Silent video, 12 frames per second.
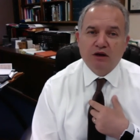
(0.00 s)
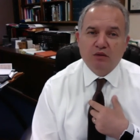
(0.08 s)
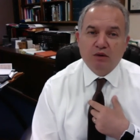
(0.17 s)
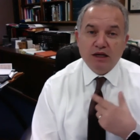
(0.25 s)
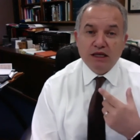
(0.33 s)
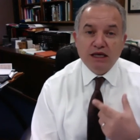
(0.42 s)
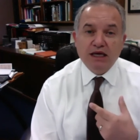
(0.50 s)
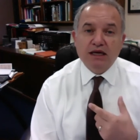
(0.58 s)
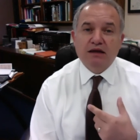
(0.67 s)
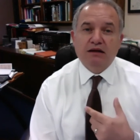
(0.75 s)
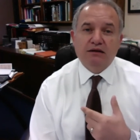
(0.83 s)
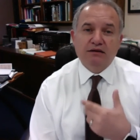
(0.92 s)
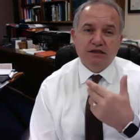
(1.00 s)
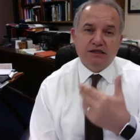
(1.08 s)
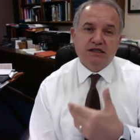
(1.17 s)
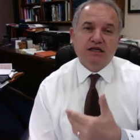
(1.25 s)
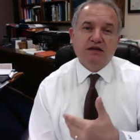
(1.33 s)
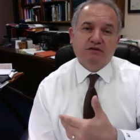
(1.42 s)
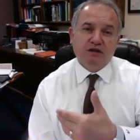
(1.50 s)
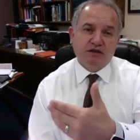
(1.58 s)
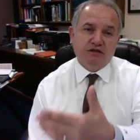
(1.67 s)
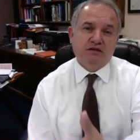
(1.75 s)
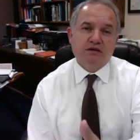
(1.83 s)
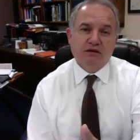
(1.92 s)
when he deceived
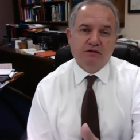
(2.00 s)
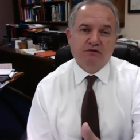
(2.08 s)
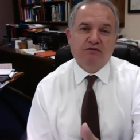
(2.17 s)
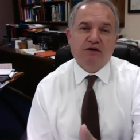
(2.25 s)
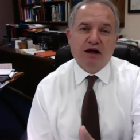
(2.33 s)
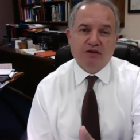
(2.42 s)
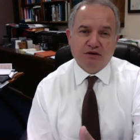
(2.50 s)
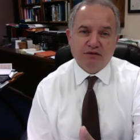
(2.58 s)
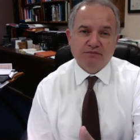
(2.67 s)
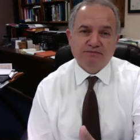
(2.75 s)
his father